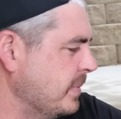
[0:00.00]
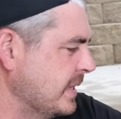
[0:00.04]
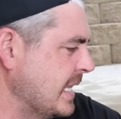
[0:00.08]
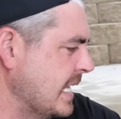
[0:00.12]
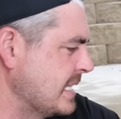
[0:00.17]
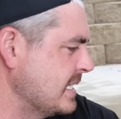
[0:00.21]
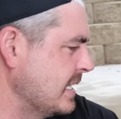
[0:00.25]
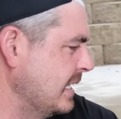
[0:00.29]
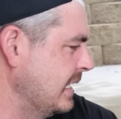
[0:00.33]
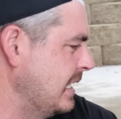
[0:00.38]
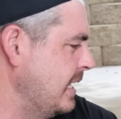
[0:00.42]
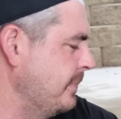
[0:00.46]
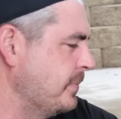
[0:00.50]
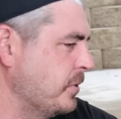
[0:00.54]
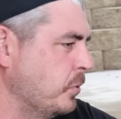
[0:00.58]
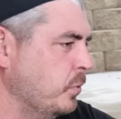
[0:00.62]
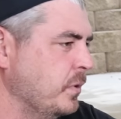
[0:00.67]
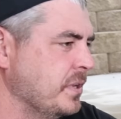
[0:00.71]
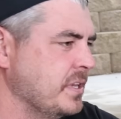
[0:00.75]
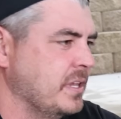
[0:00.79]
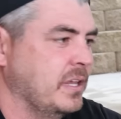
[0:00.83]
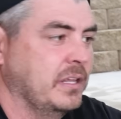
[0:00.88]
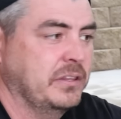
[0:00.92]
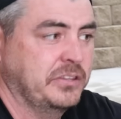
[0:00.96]
but that's gonna keep your
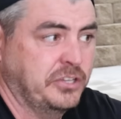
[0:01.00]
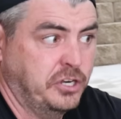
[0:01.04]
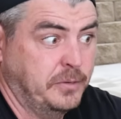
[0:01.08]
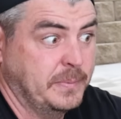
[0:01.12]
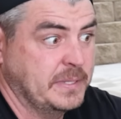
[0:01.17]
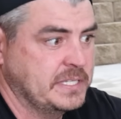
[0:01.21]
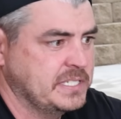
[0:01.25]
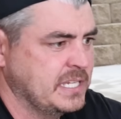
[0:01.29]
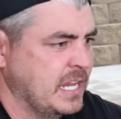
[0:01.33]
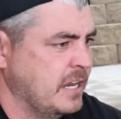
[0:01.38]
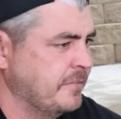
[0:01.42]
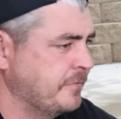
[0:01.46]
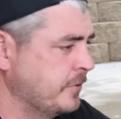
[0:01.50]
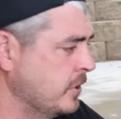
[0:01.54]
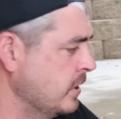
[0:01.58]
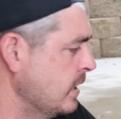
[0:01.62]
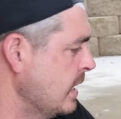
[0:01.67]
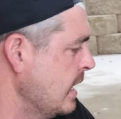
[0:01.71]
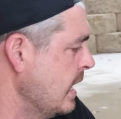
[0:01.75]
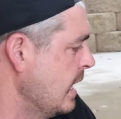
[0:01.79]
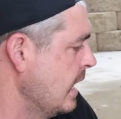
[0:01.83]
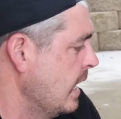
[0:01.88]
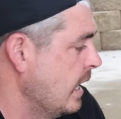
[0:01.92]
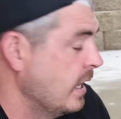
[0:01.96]
wheel a little bit safer.